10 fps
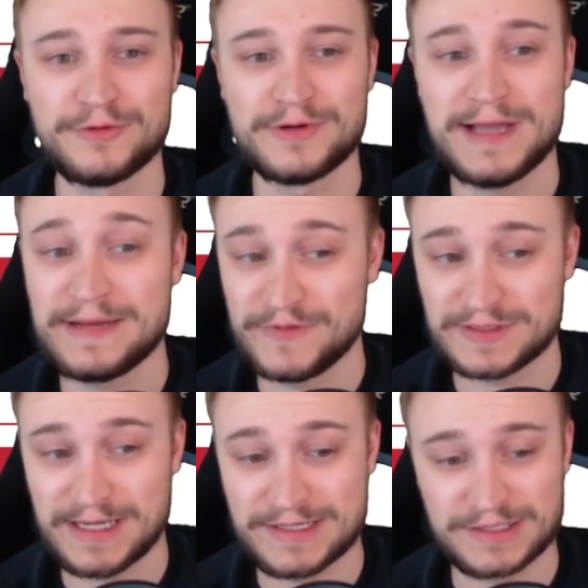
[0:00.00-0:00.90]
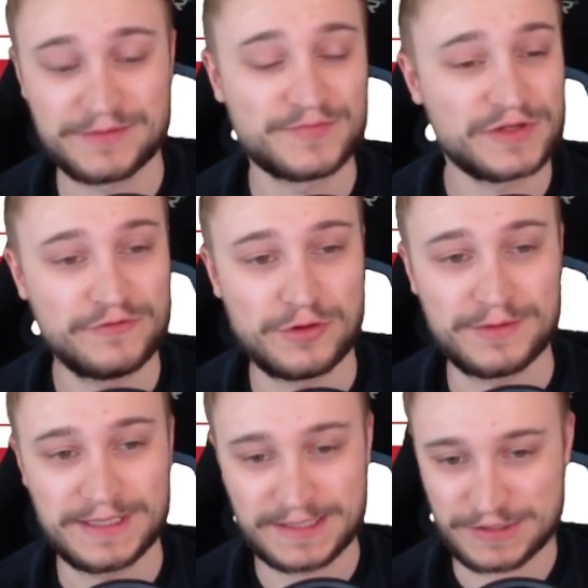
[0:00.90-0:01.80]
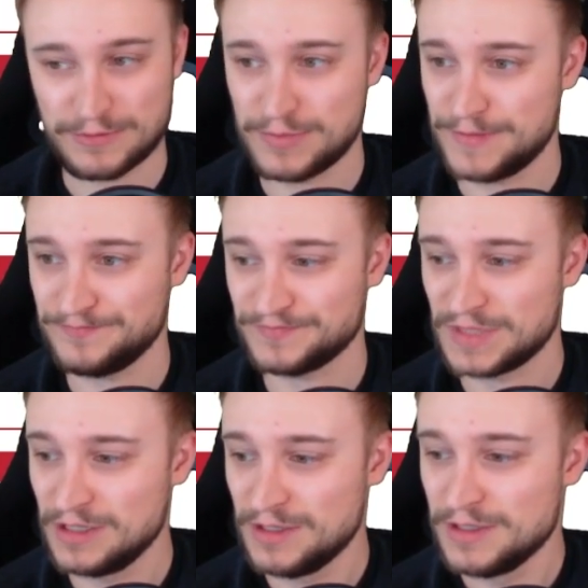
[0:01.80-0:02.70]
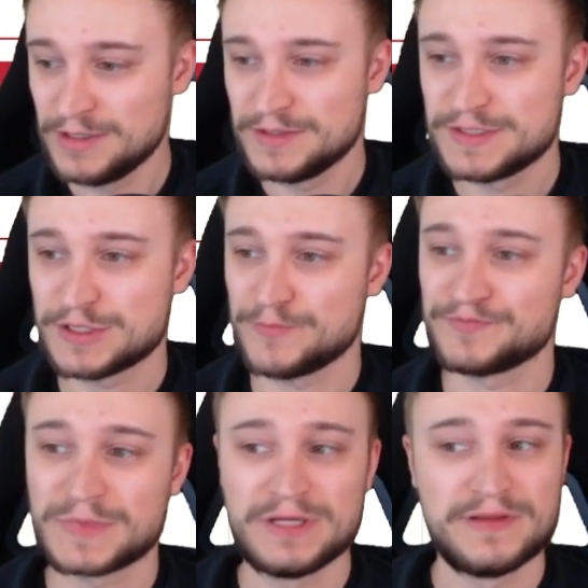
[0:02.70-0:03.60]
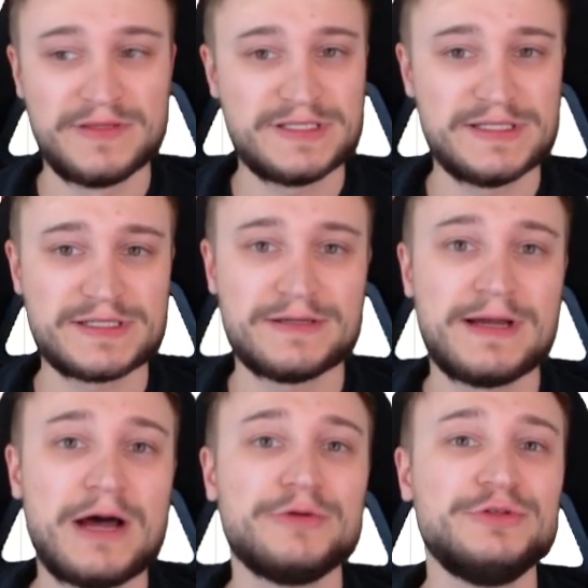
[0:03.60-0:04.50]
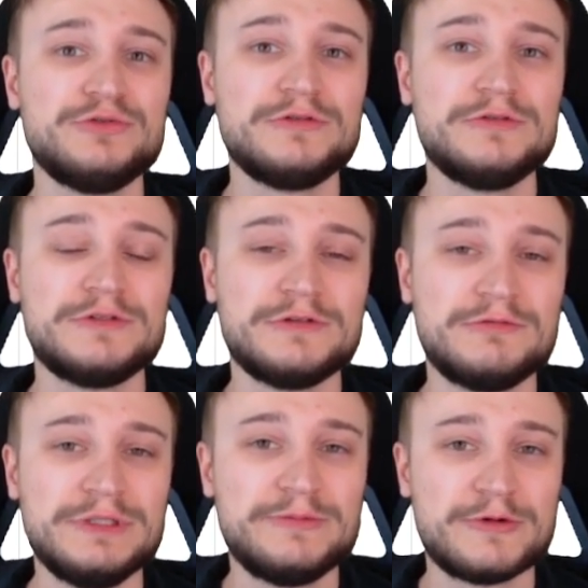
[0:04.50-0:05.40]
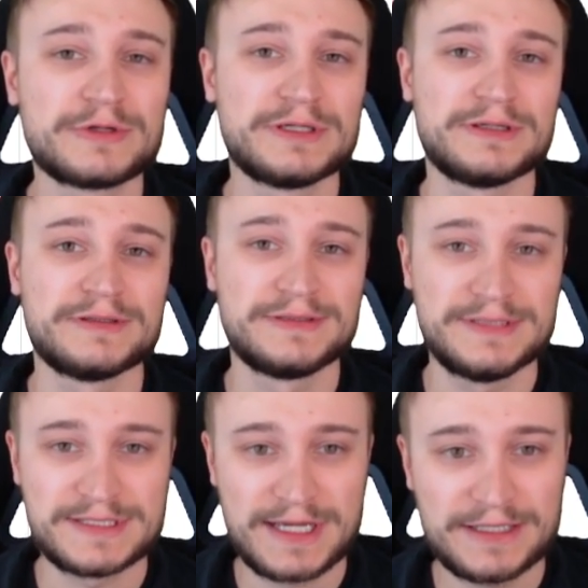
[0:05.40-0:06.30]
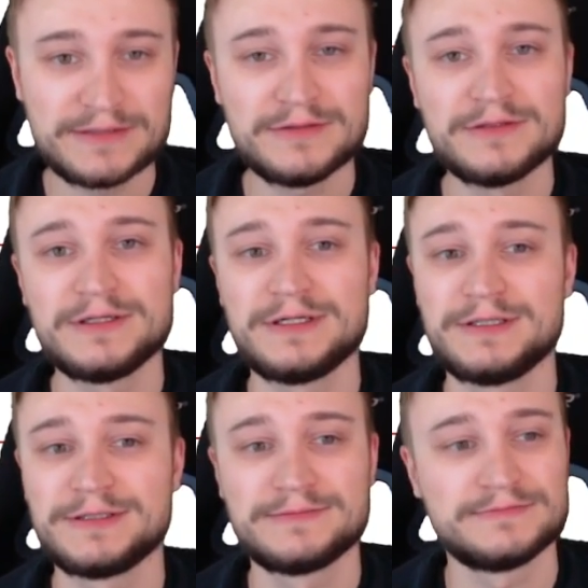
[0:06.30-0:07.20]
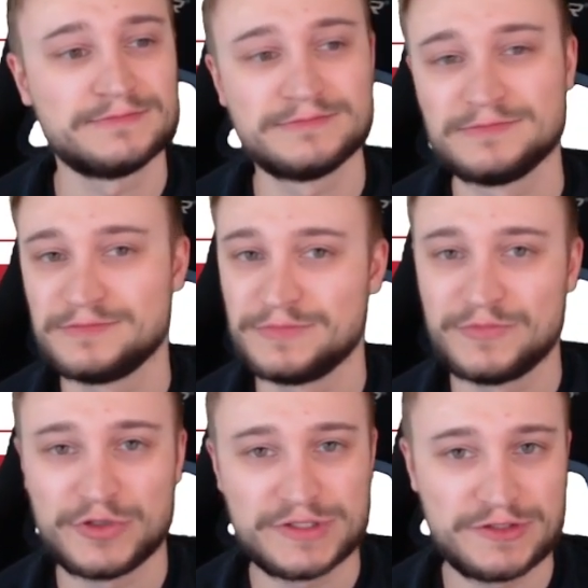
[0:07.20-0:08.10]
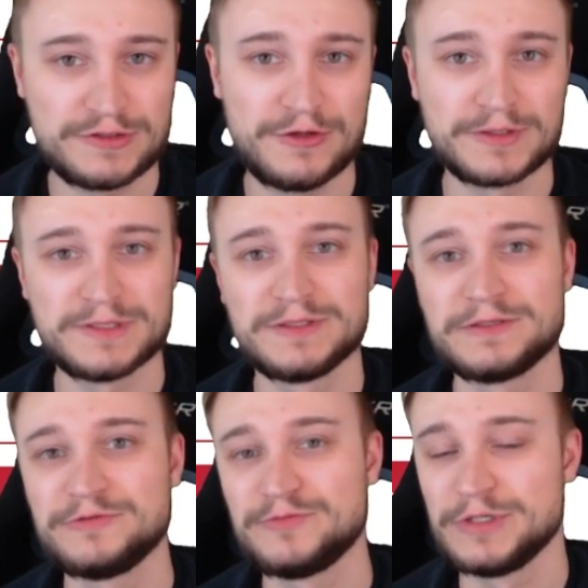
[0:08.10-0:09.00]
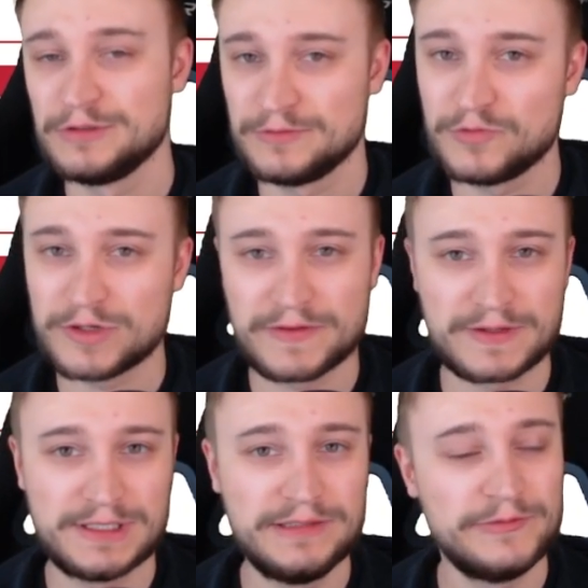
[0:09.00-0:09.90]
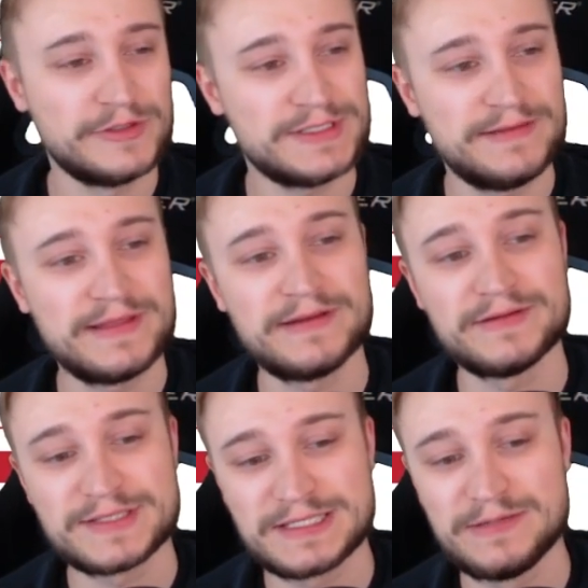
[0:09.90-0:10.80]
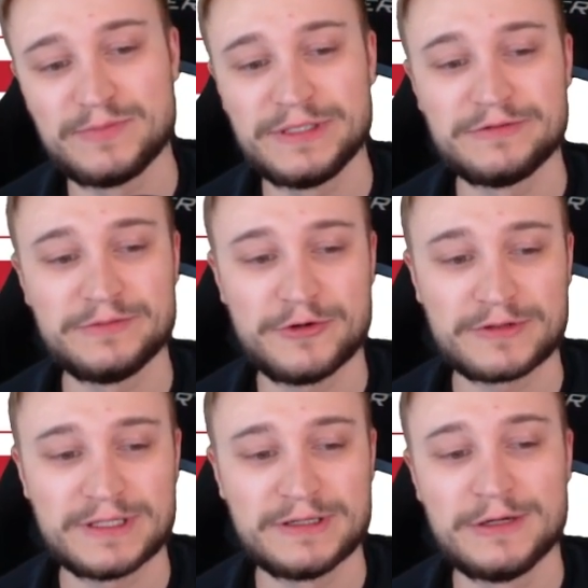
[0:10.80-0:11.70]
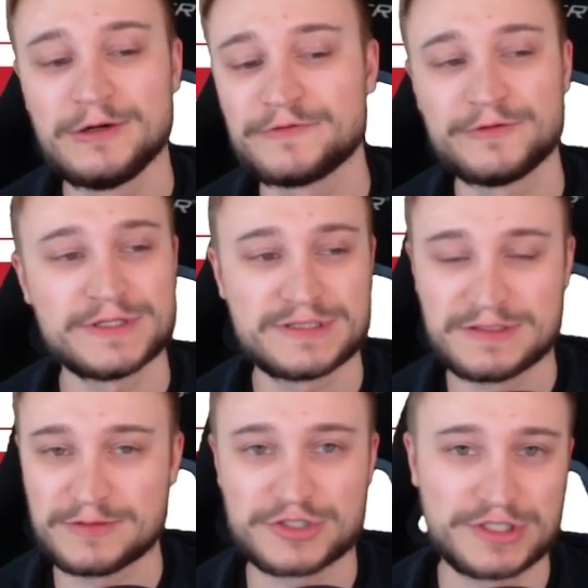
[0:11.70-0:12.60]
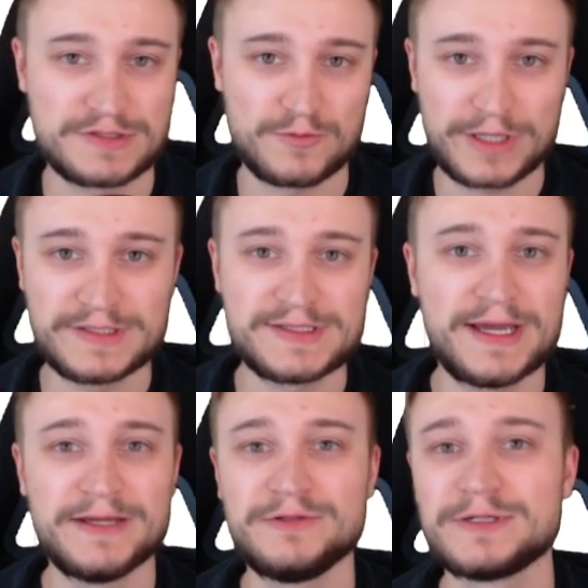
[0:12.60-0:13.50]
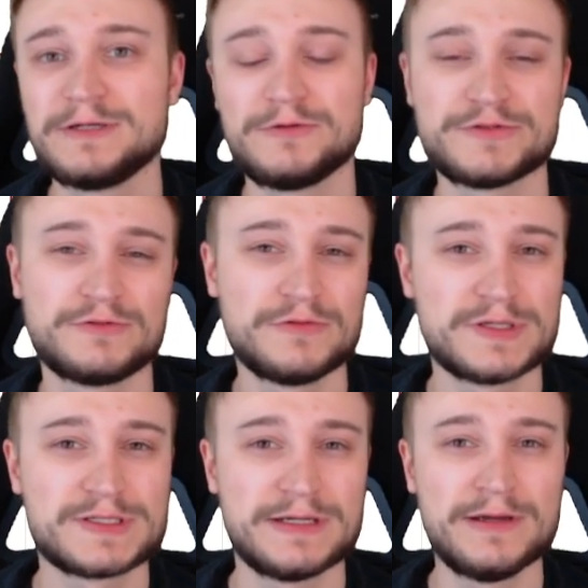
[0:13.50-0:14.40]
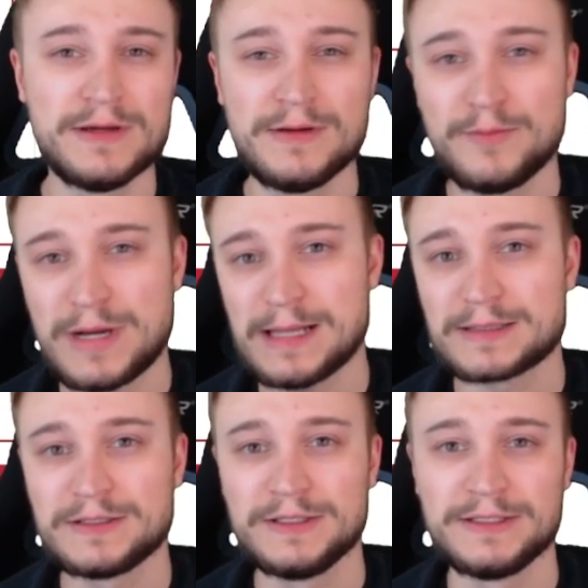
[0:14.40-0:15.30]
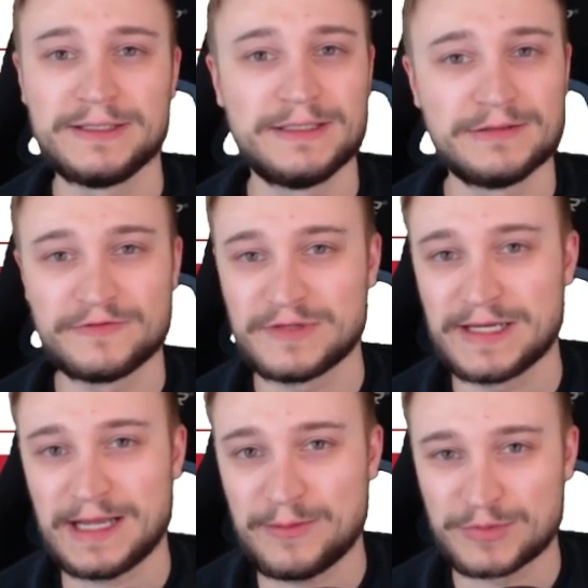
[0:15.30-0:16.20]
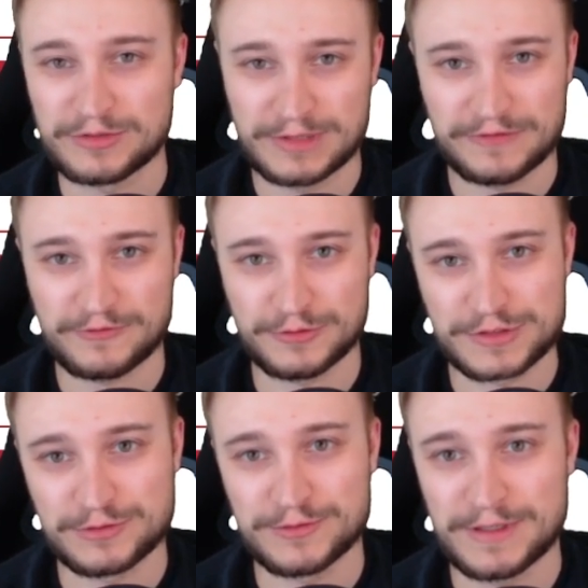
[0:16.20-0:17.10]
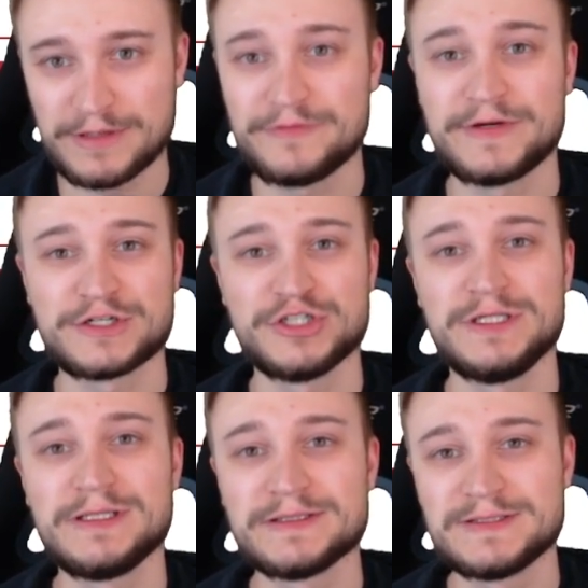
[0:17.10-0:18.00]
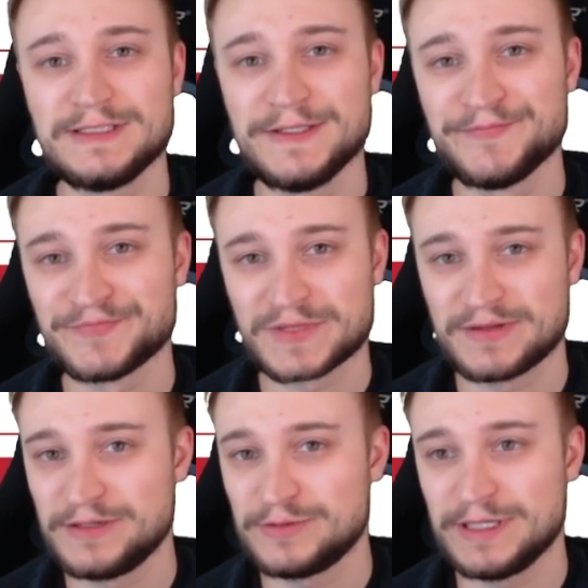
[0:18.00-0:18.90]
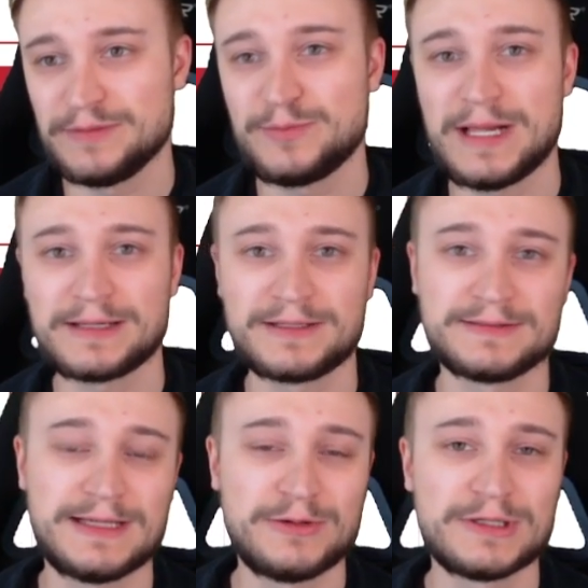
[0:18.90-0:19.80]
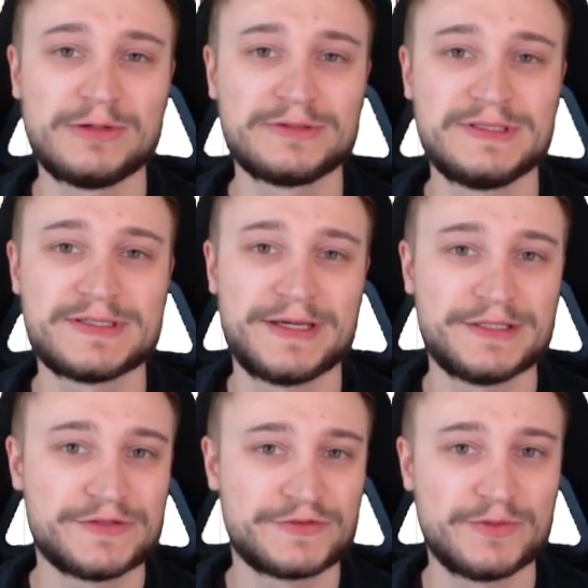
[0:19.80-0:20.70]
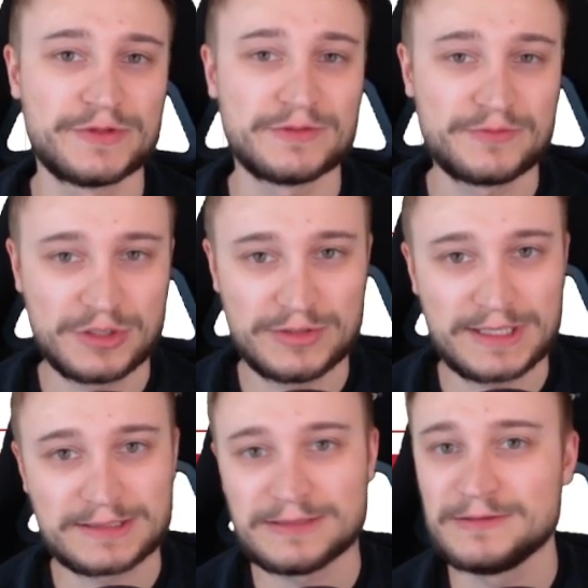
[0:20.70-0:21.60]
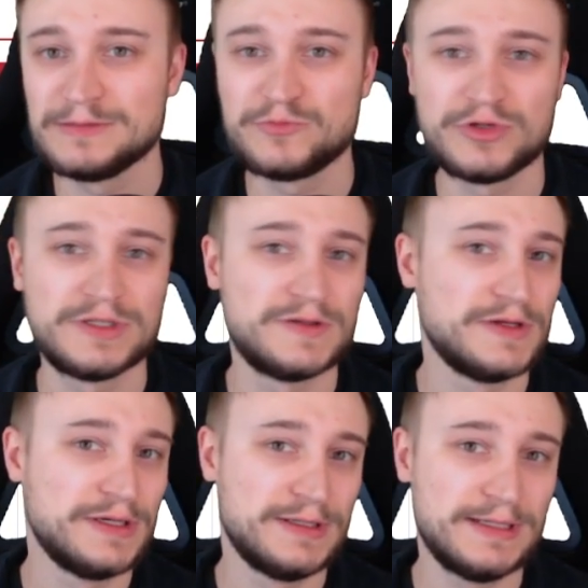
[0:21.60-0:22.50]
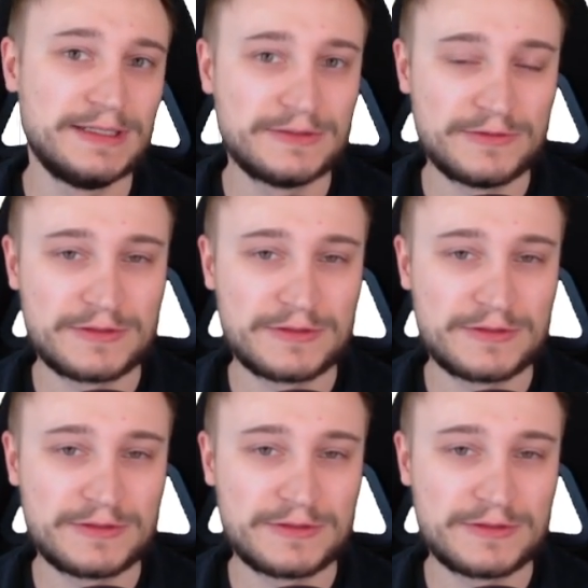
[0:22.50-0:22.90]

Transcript: advertising, for example. So this is how you could rework a design. What is your targeting group? What are the keywords? And then simply rework it. Of course, this was just one design. You can also do this in bulk. In Flying Upload, we have also a functionality that you can bulk download designs from the productor and put it into the